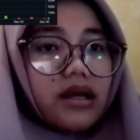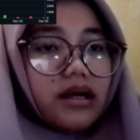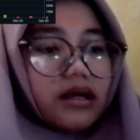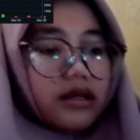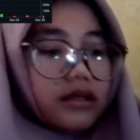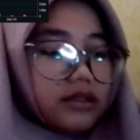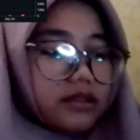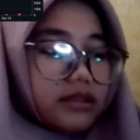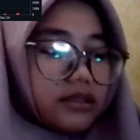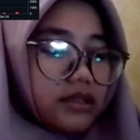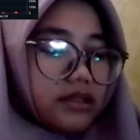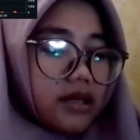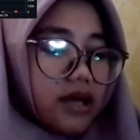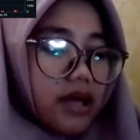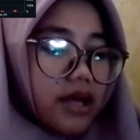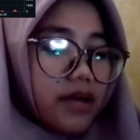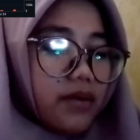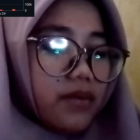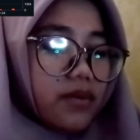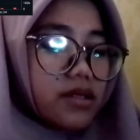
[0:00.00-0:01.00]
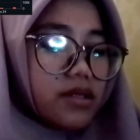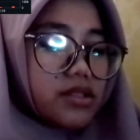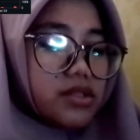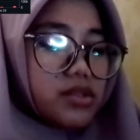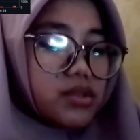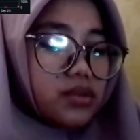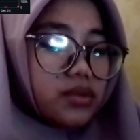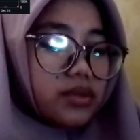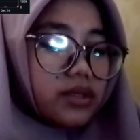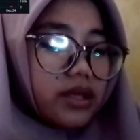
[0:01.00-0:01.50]
Uh, I want
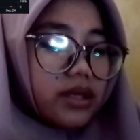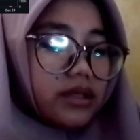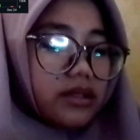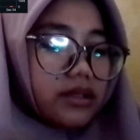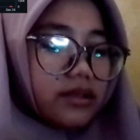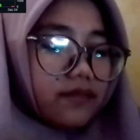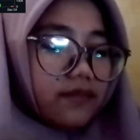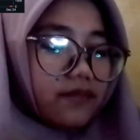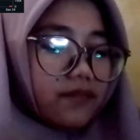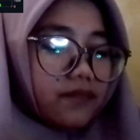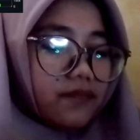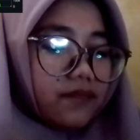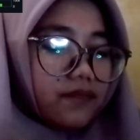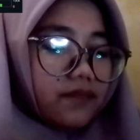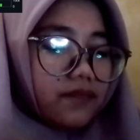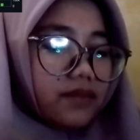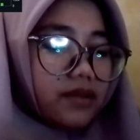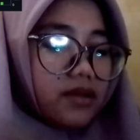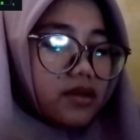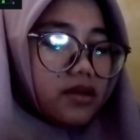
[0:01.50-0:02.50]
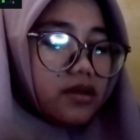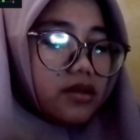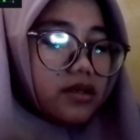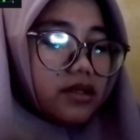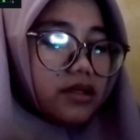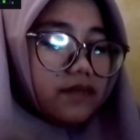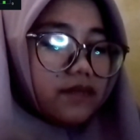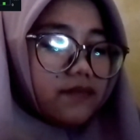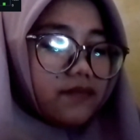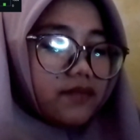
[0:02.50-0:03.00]
to get inflo
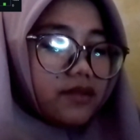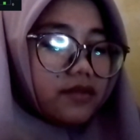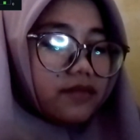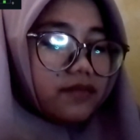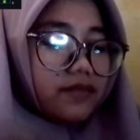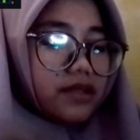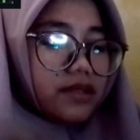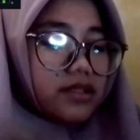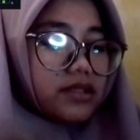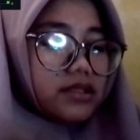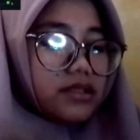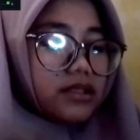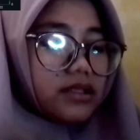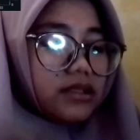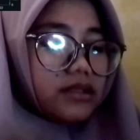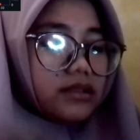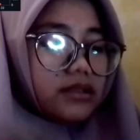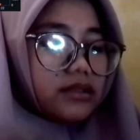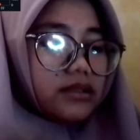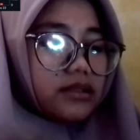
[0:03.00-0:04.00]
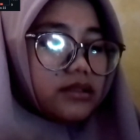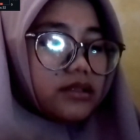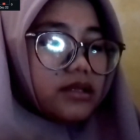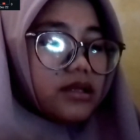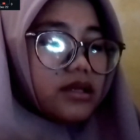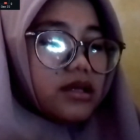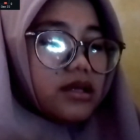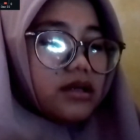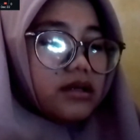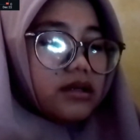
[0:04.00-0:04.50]
involved in
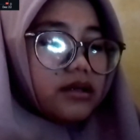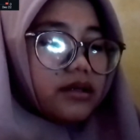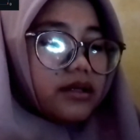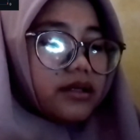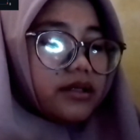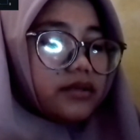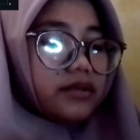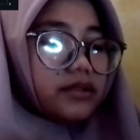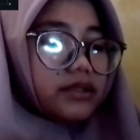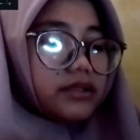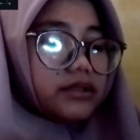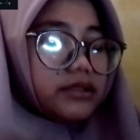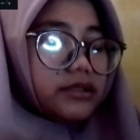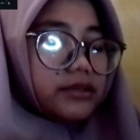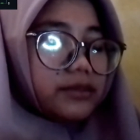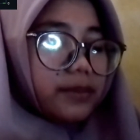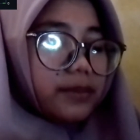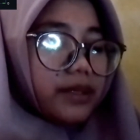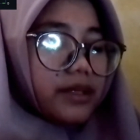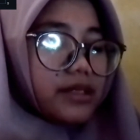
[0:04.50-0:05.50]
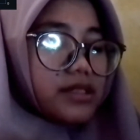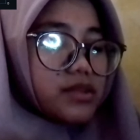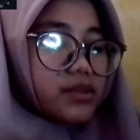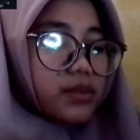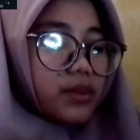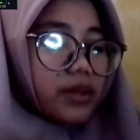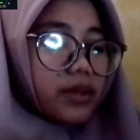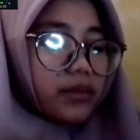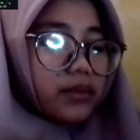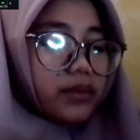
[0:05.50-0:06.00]
a regulated place
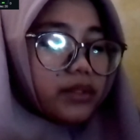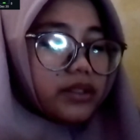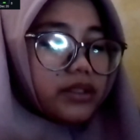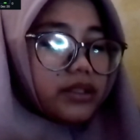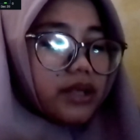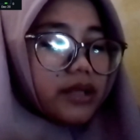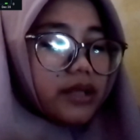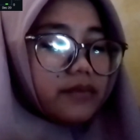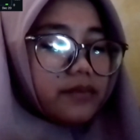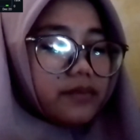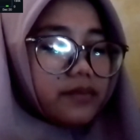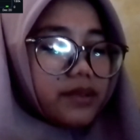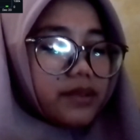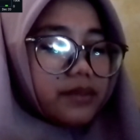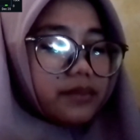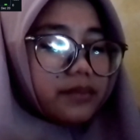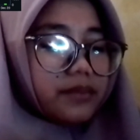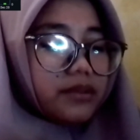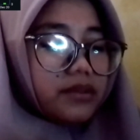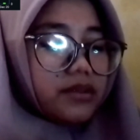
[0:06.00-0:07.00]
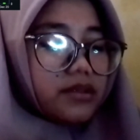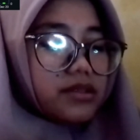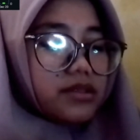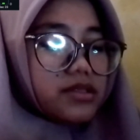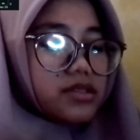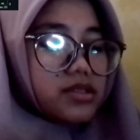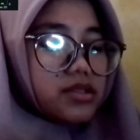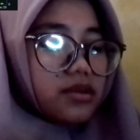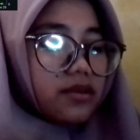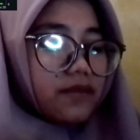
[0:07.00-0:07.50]
where we can bring
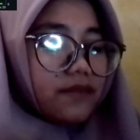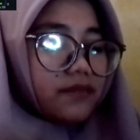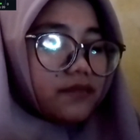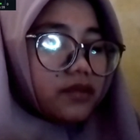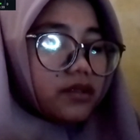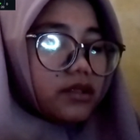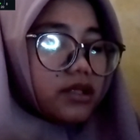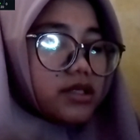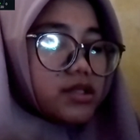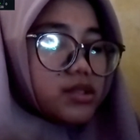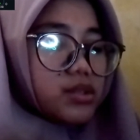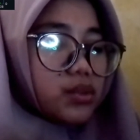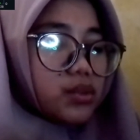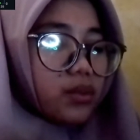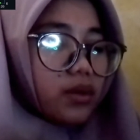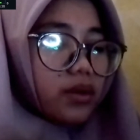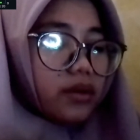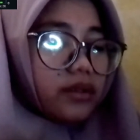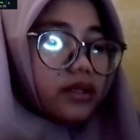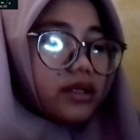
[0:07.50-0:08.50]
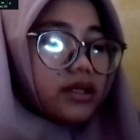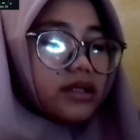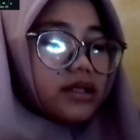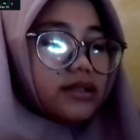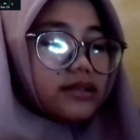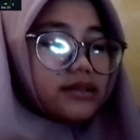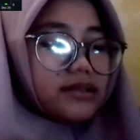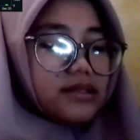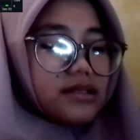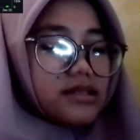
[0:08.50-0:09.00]
billions of dollars to work.
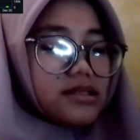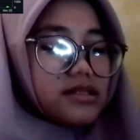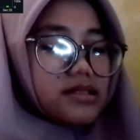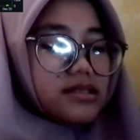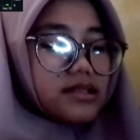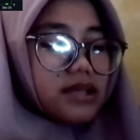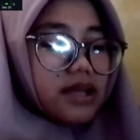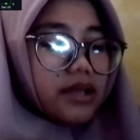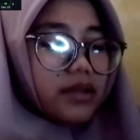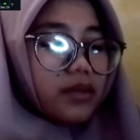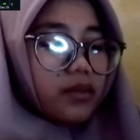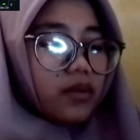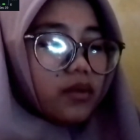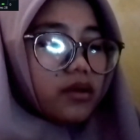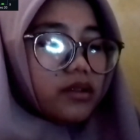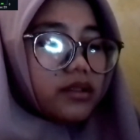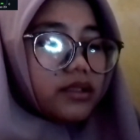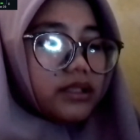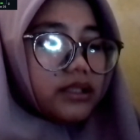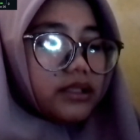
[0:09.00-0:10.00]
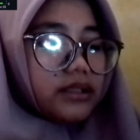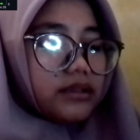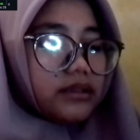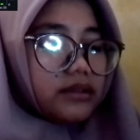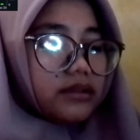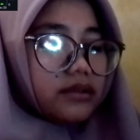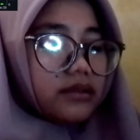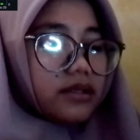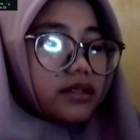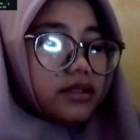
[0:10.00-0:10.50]
Because I work in
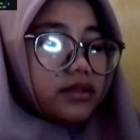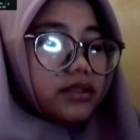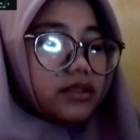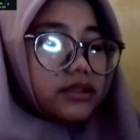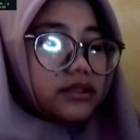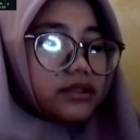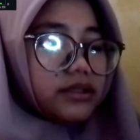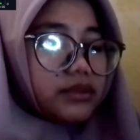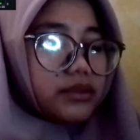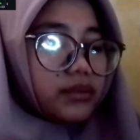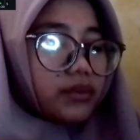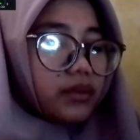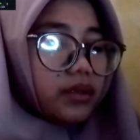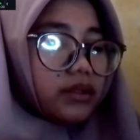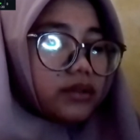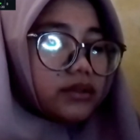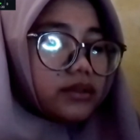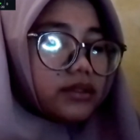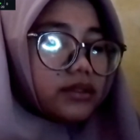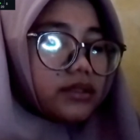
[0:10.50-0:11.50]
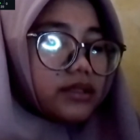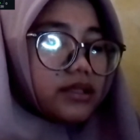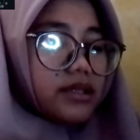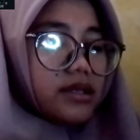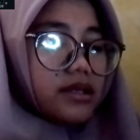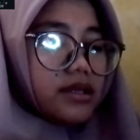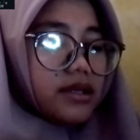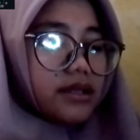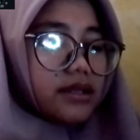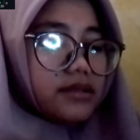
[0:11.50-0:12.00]
the regulated world."
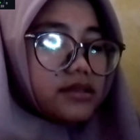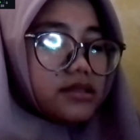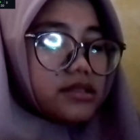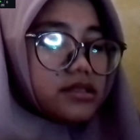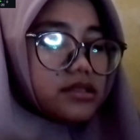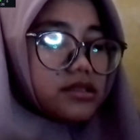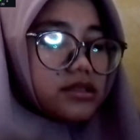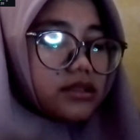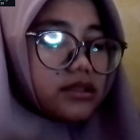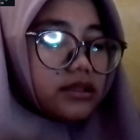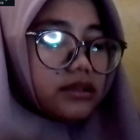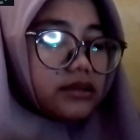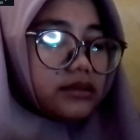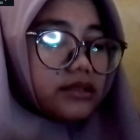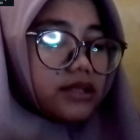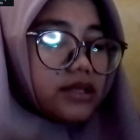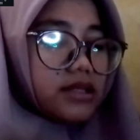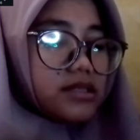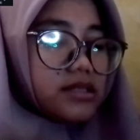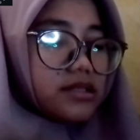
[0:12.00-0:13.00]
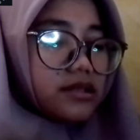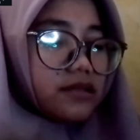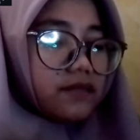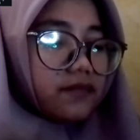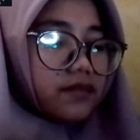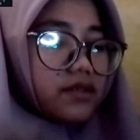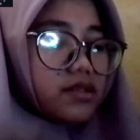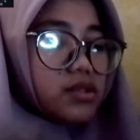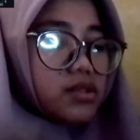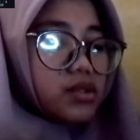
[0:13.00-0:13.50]
He adds that these
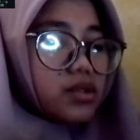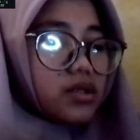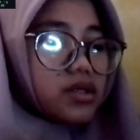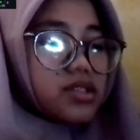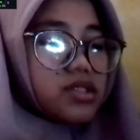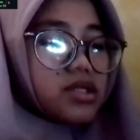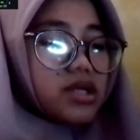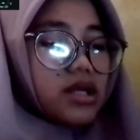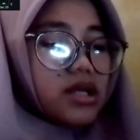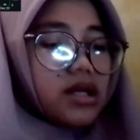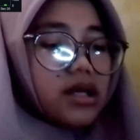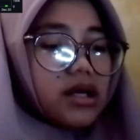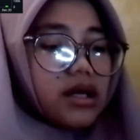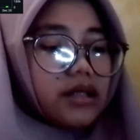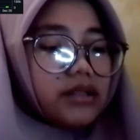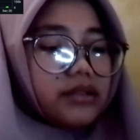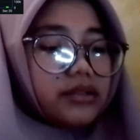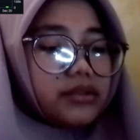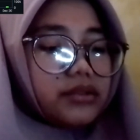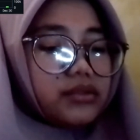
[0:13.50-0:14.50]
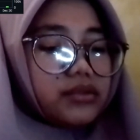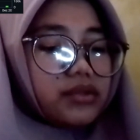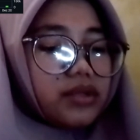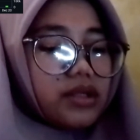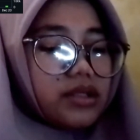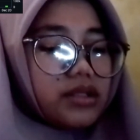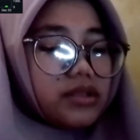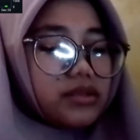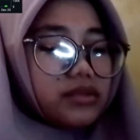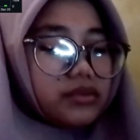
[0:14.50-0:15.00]
investors are not
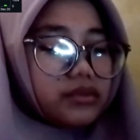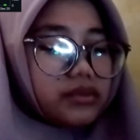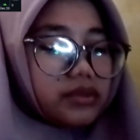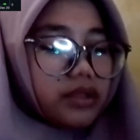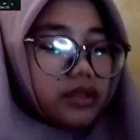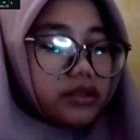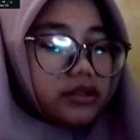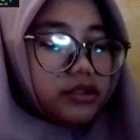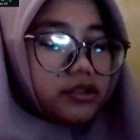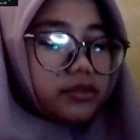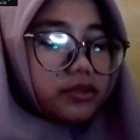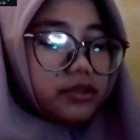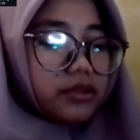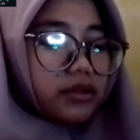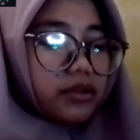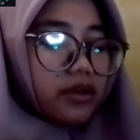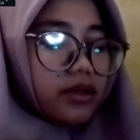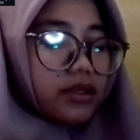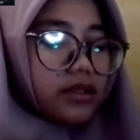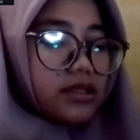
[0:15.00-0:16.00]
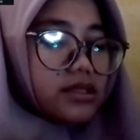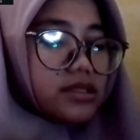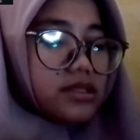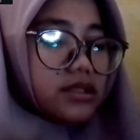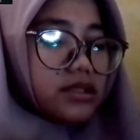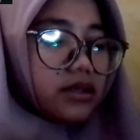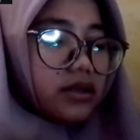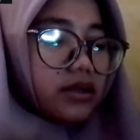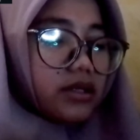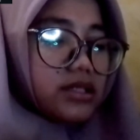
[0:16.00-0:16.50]
going to touch Bitcoin as
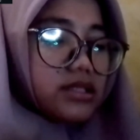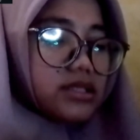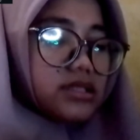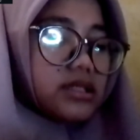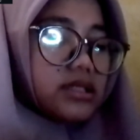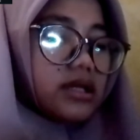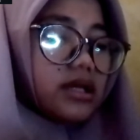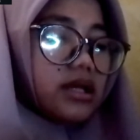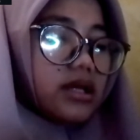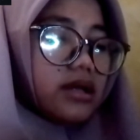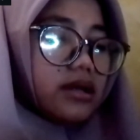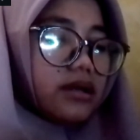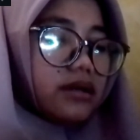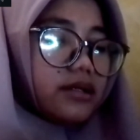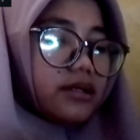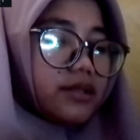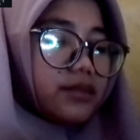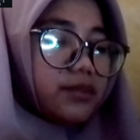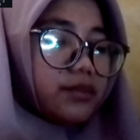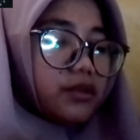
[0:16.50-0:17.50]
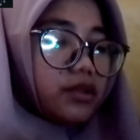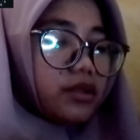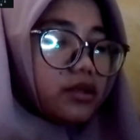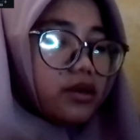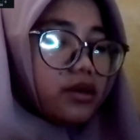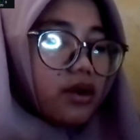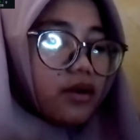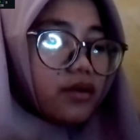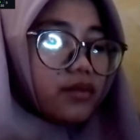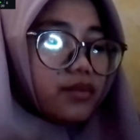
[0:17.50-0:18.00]
long as crypto
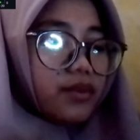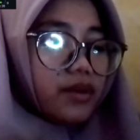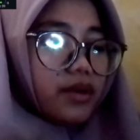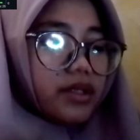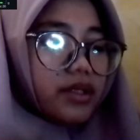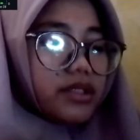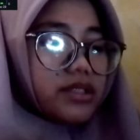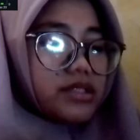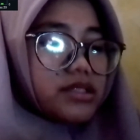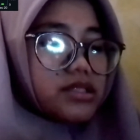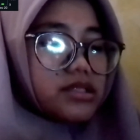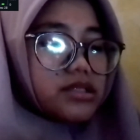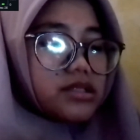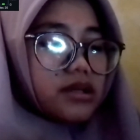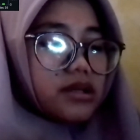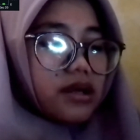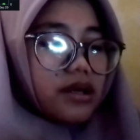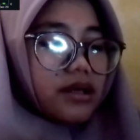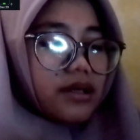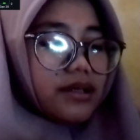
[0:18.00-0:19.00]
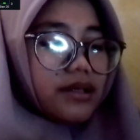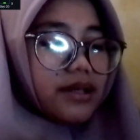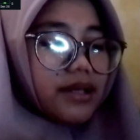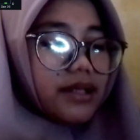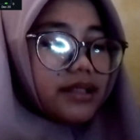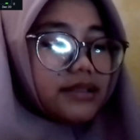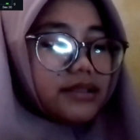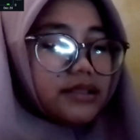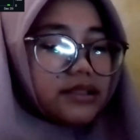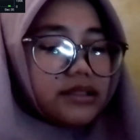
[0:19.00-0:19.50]
cowboys are
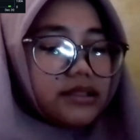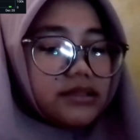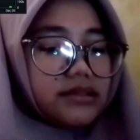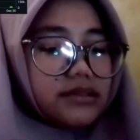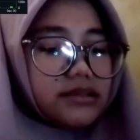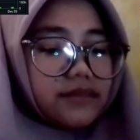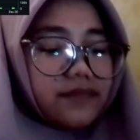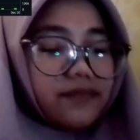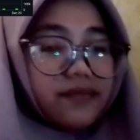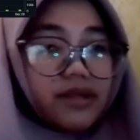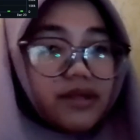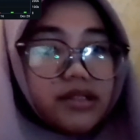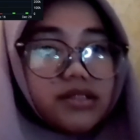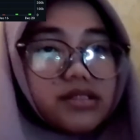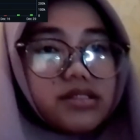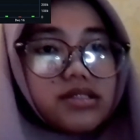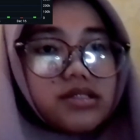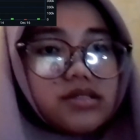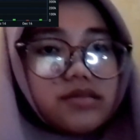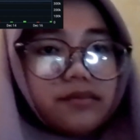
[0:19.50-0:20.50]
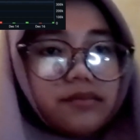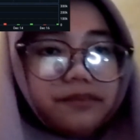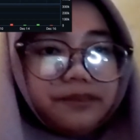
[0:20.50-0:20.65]
riding the fence.